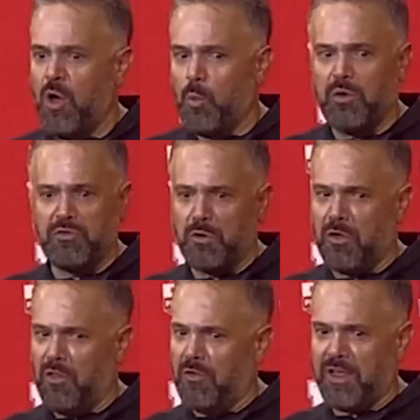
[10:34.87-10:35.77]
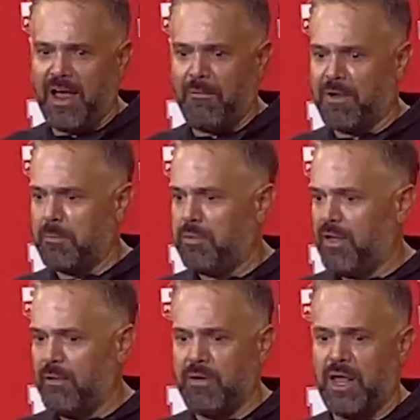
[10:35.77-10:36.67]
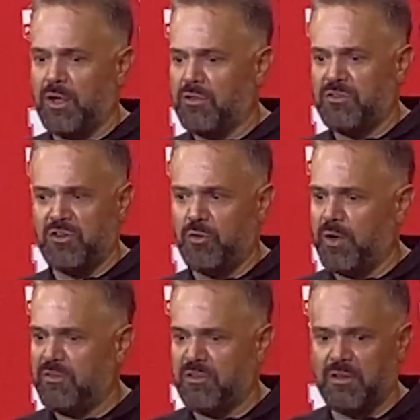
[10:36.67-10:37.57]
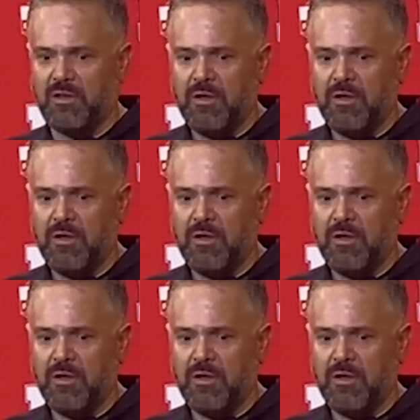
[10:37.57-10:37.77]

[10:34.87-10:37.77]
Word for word: We've known all along that Heinrich can play. We got a good situation.